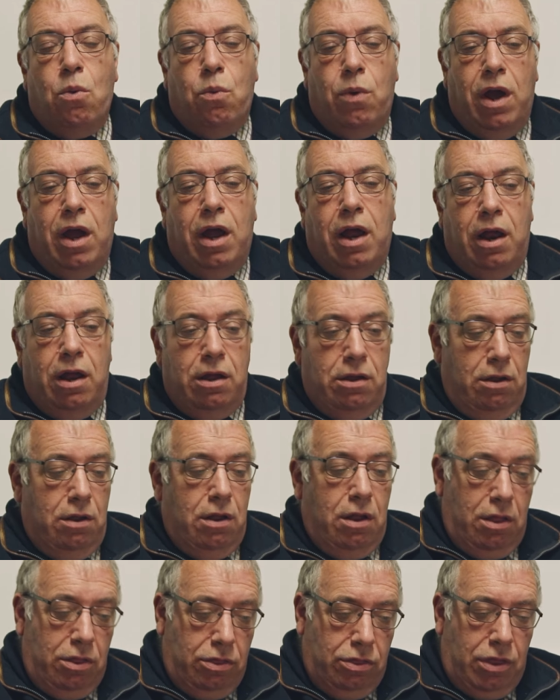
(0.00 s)
where
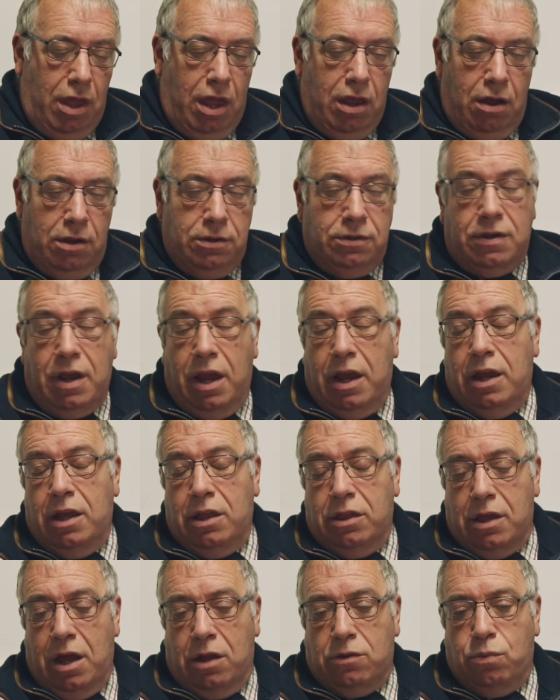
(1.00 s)
they are
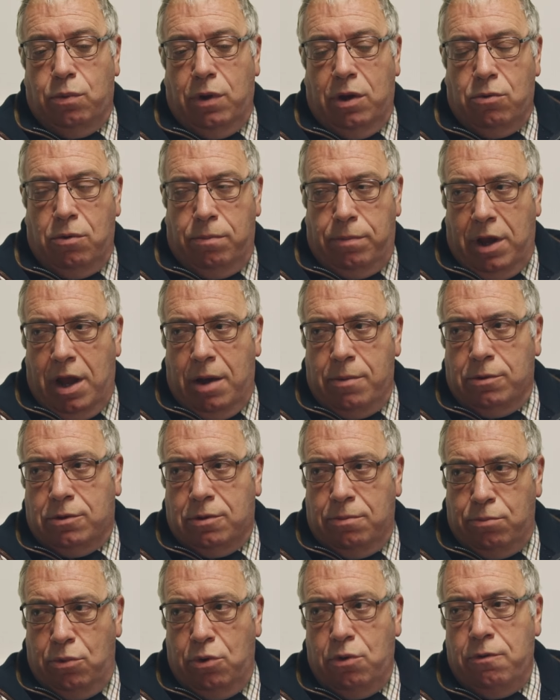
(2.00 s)
saying that we will be able to
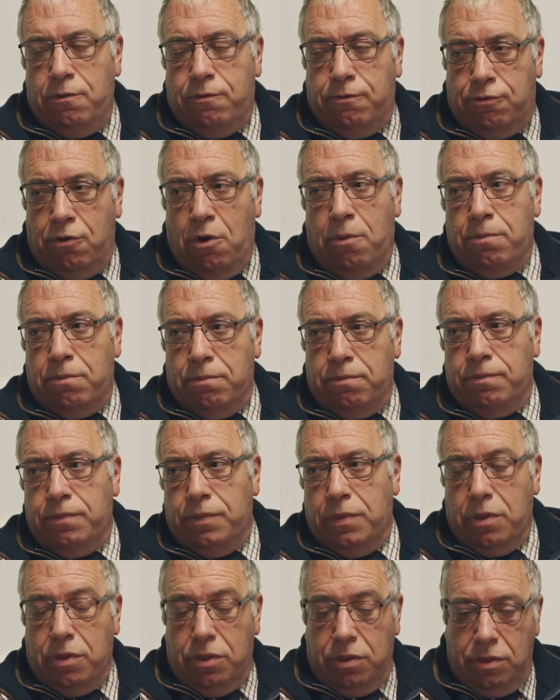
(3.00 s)
move from
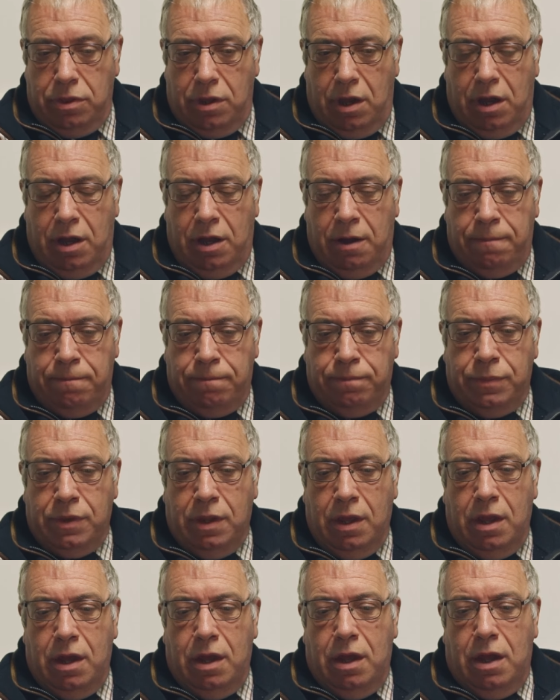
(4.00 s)
um,
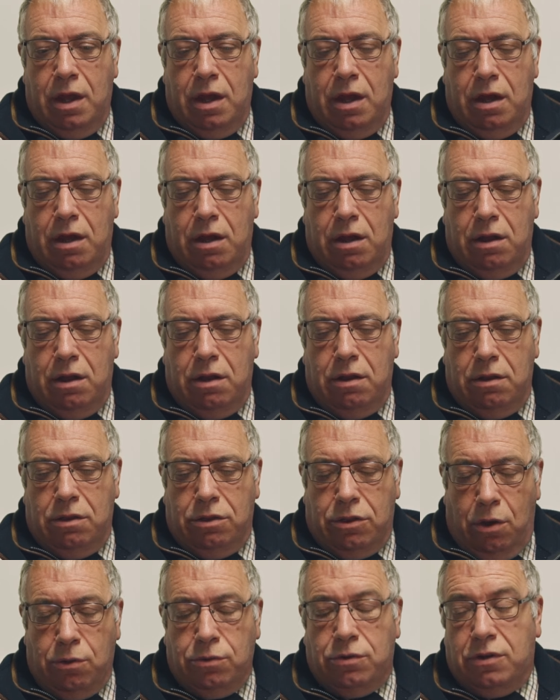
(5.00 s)
uh,
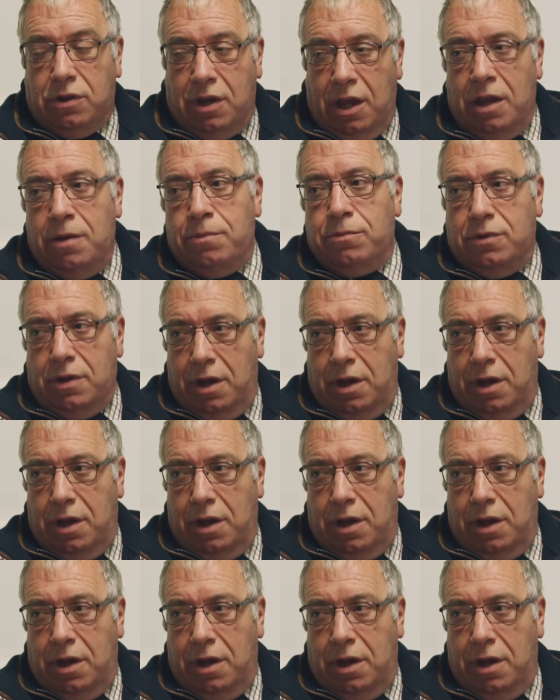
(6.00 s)
those schemes